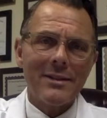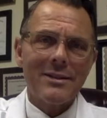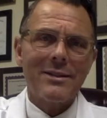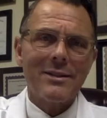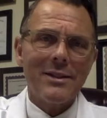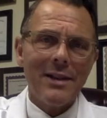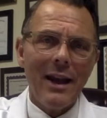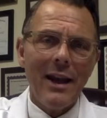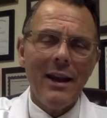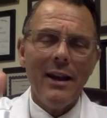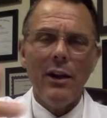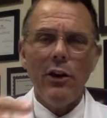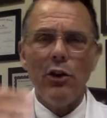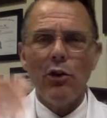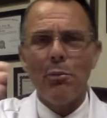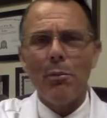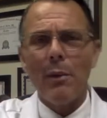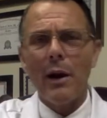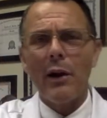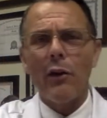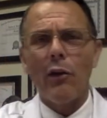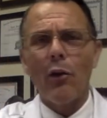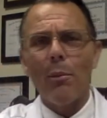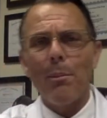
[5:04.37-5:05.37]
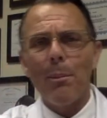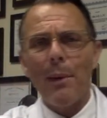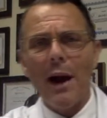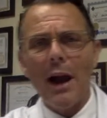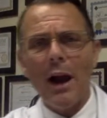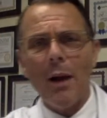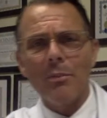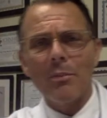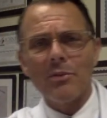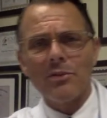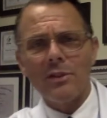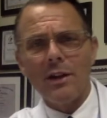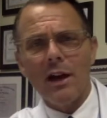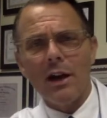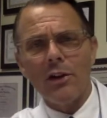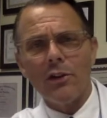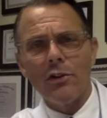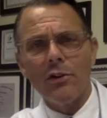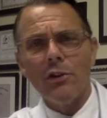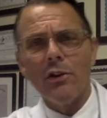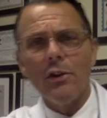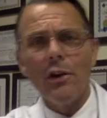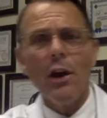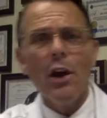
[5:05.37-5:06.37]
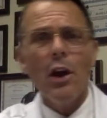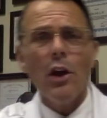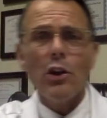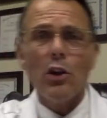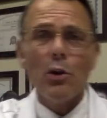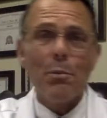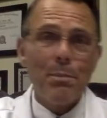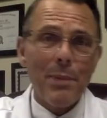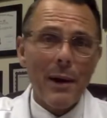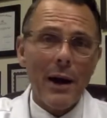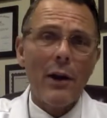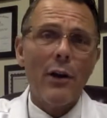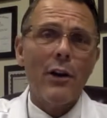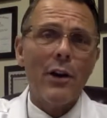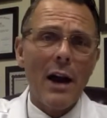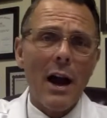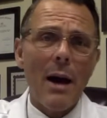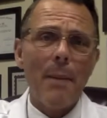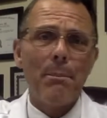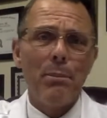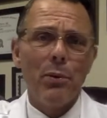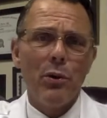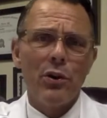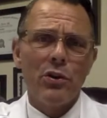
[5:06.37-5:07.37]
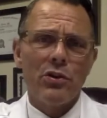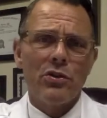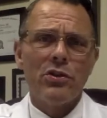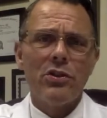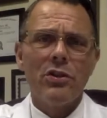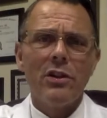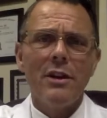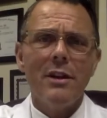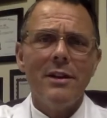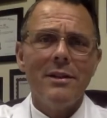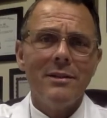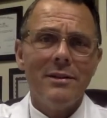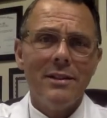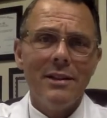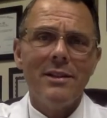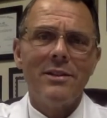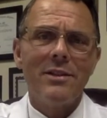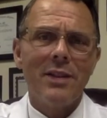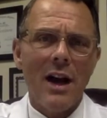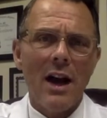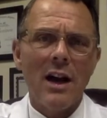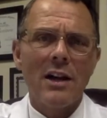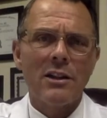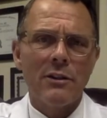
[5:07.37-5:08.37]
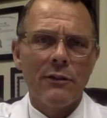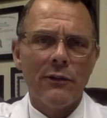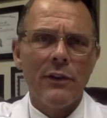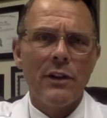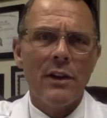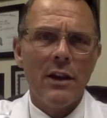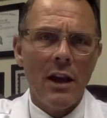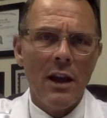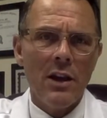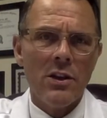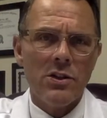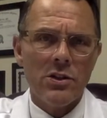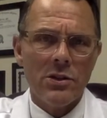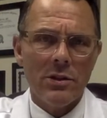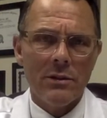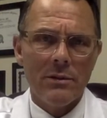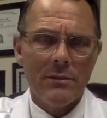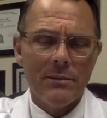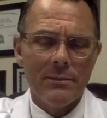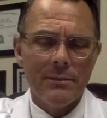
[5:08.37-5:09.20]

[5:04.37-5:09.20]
state and your microbiome is not good, you better not push detoxification.